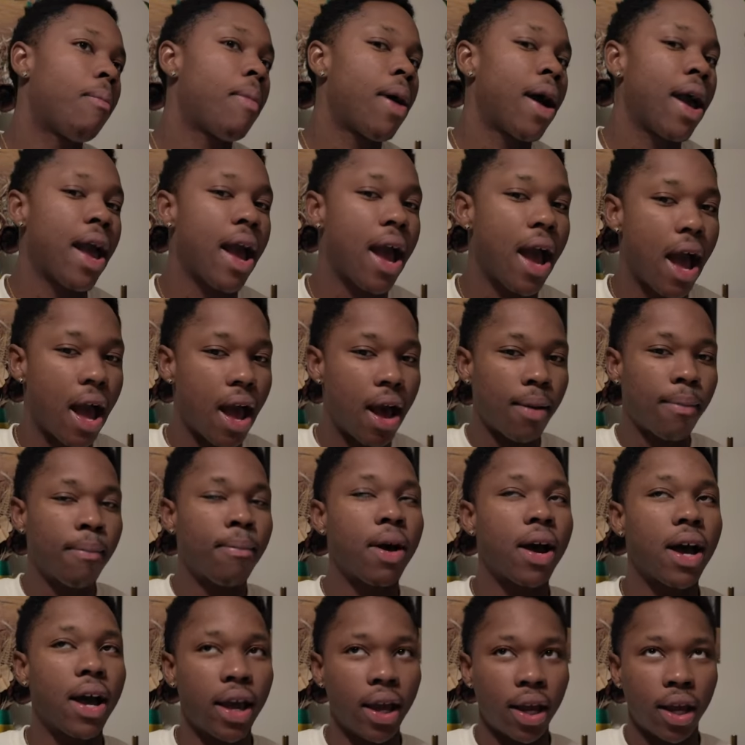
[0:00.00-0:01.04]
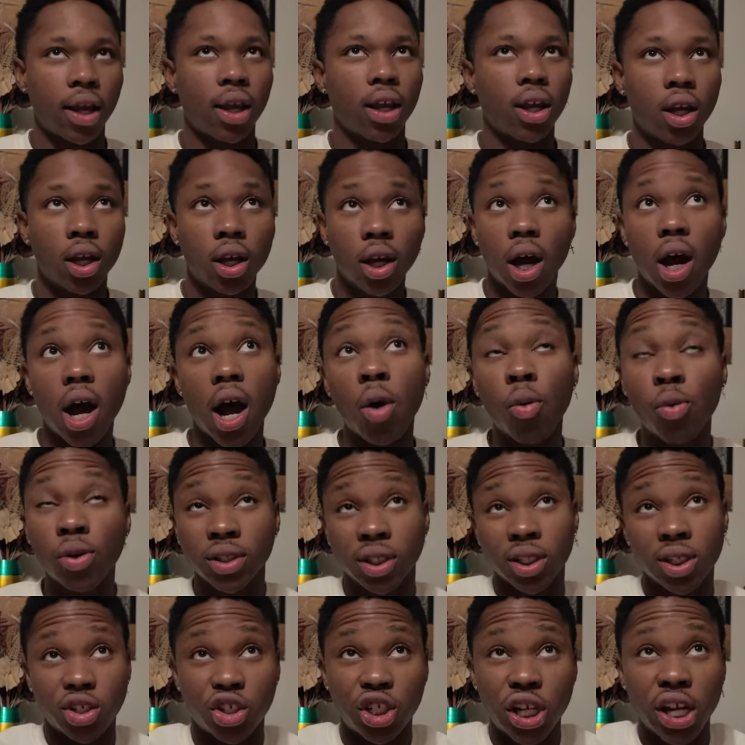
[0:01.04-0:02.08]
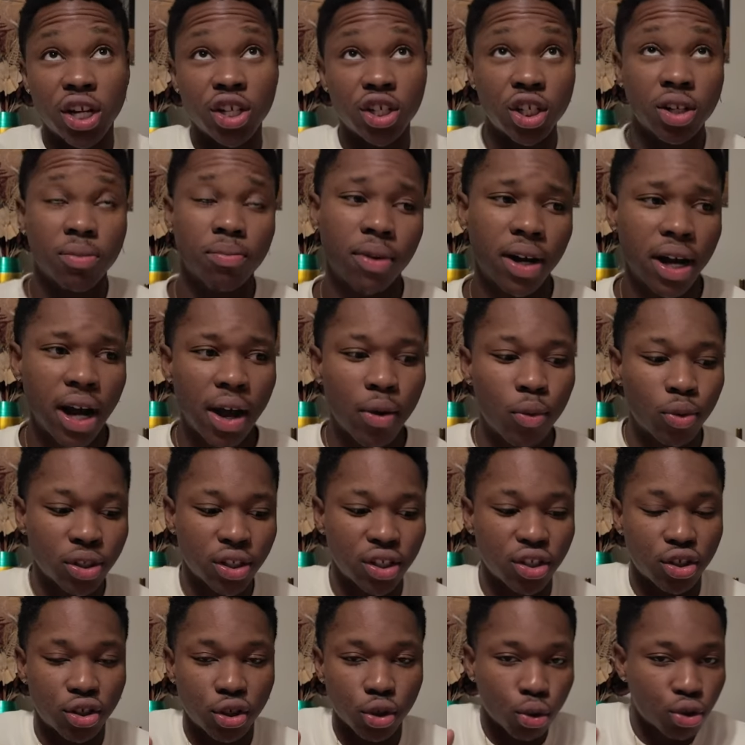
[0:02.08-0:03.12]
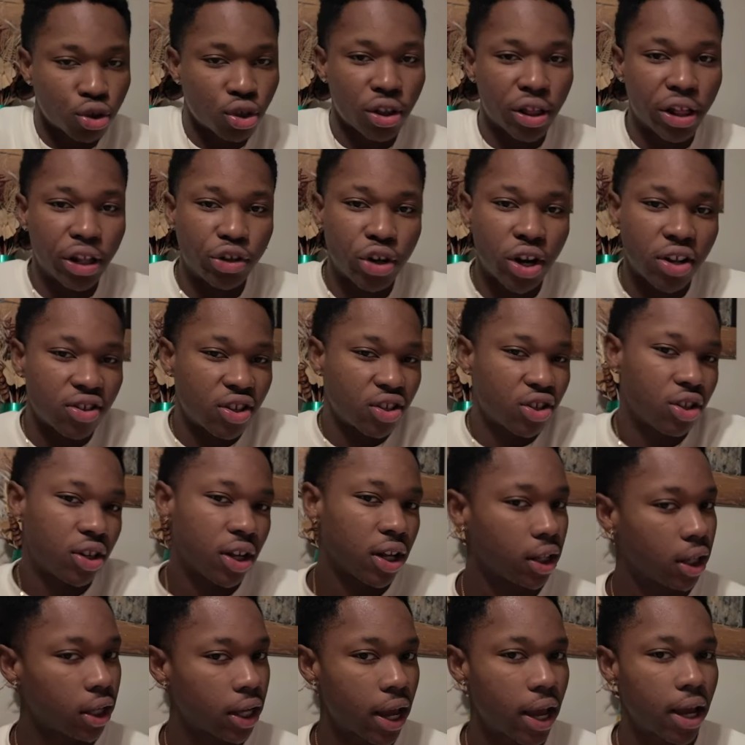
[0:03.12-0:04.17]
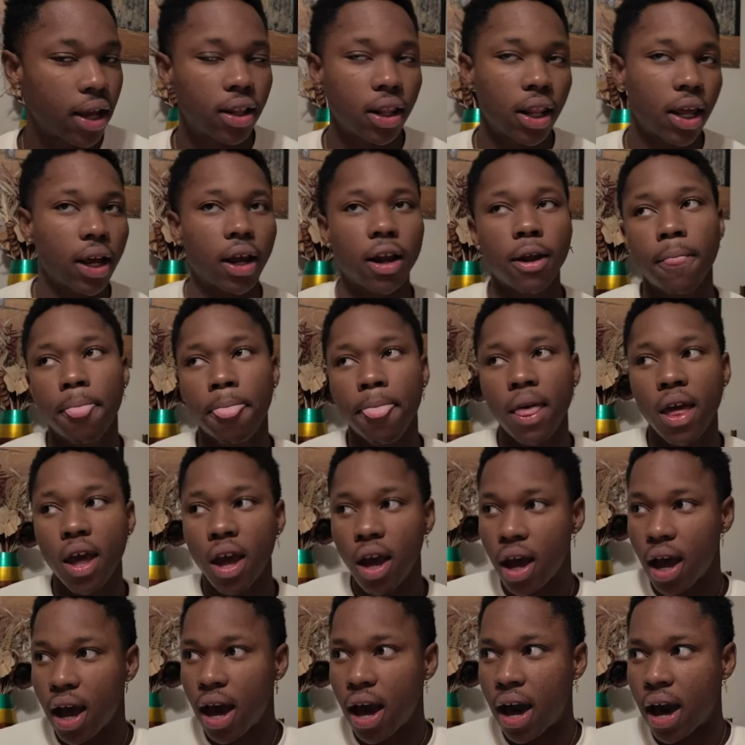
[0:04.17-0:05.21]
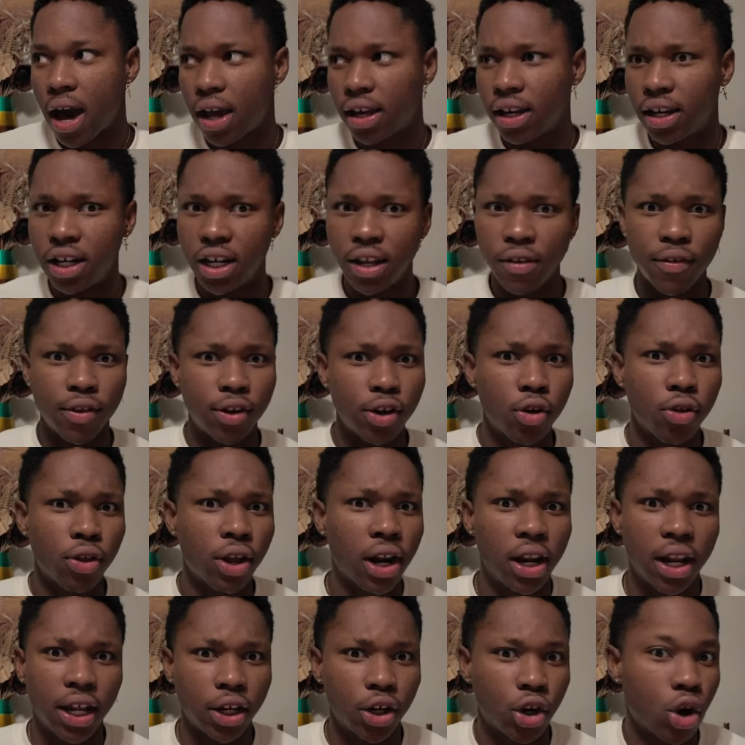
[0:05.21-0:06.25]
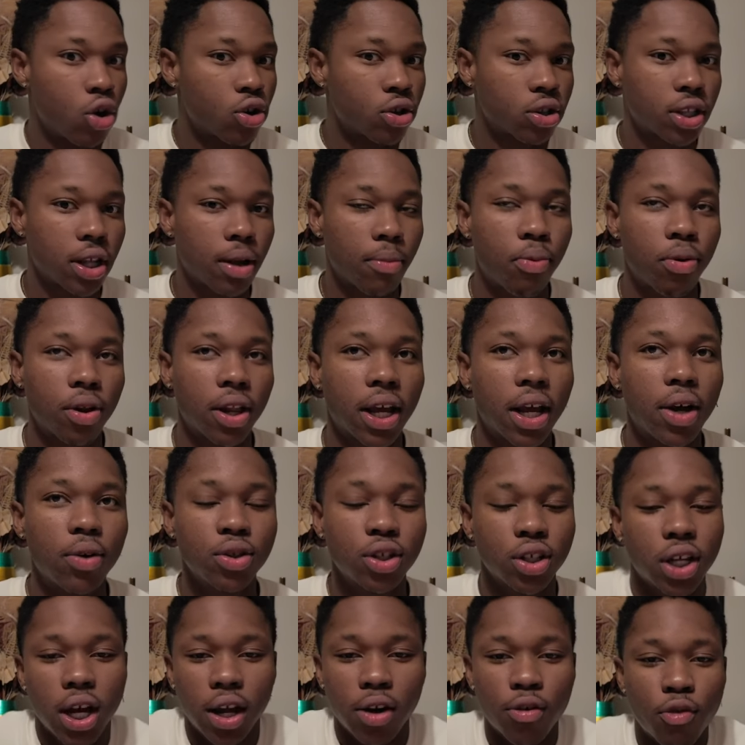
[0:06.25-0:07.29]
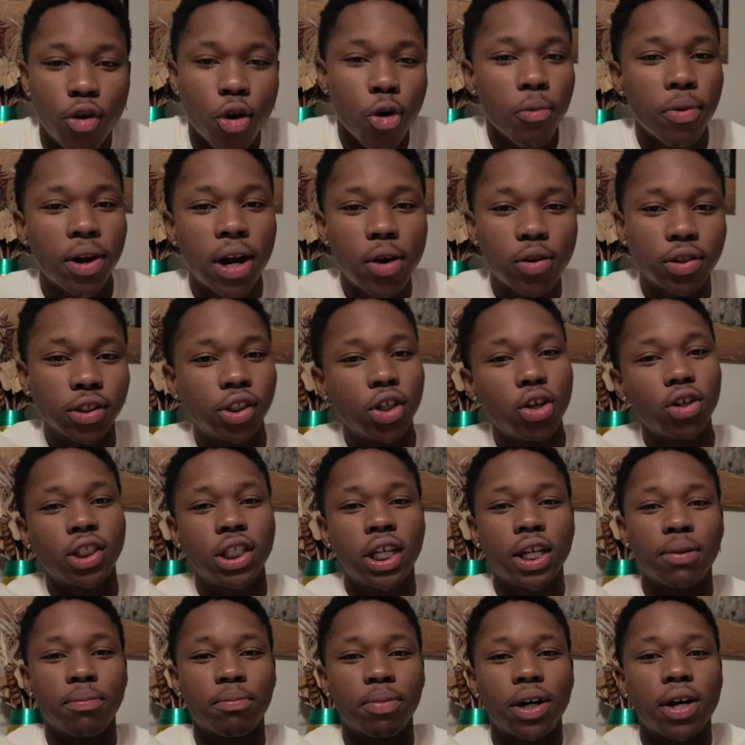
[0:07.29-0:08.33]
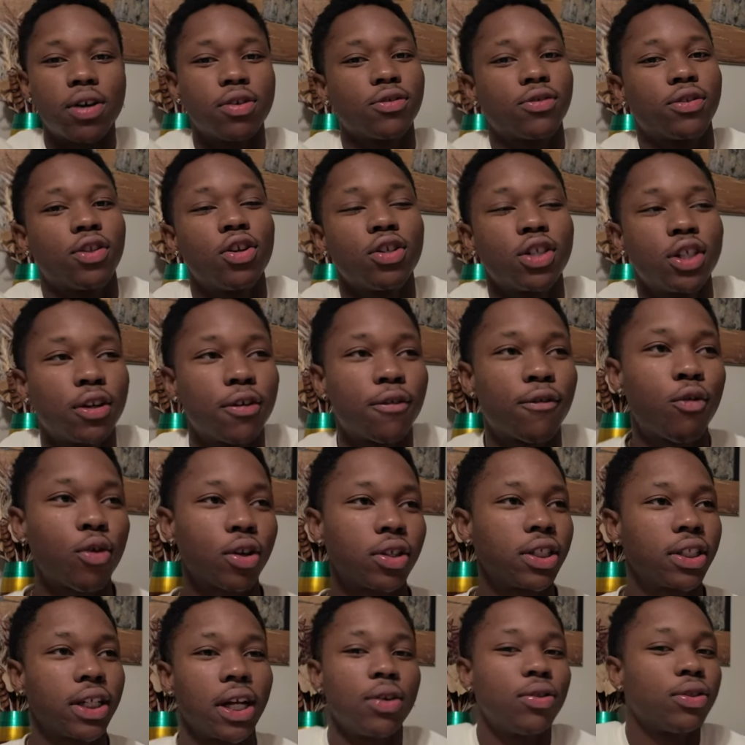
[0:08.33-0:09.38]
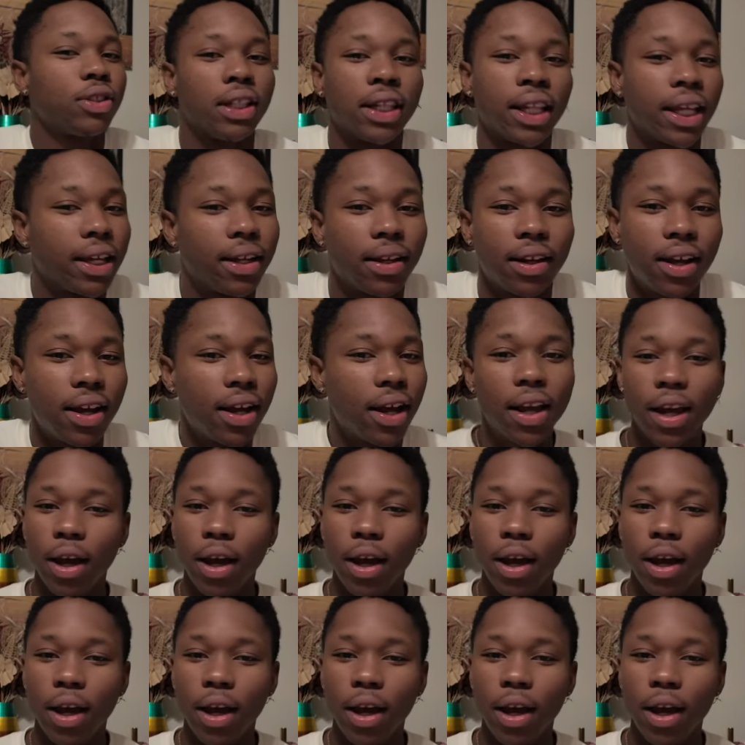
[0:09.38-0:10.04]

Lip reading: I wasn't socially transitioning yet. Like, I didn't even know that I like girls at that point. Like, I was just kind of roaming. I was 13, bro. I was 13 or 14. I was lit.